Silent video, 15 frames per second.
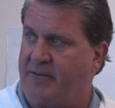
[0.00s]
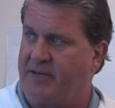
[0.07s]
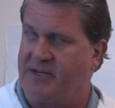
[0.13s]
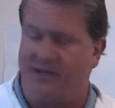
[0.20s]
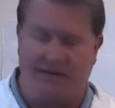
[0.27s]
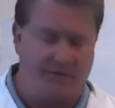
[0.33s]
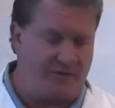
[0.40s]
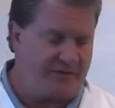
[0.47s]
be
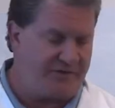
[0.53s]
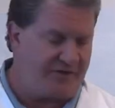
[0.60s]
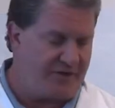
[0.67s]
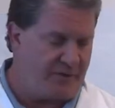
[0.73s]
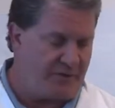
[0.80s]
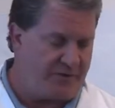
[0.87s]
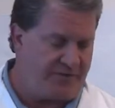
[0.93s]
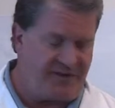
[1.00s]
done
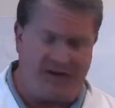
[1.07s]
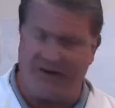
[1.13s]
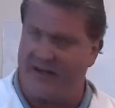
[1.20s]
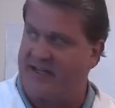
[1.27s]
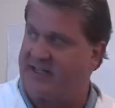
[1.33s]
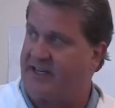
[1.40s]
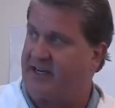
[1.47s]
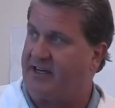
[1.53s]
with
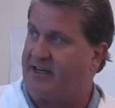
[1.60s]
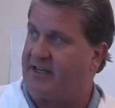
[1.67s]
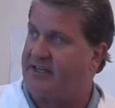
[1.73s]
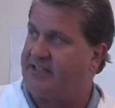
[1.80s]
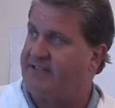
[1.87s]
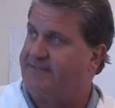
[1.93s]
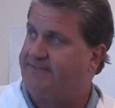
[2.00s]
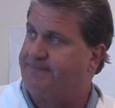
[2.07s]
varying techniques.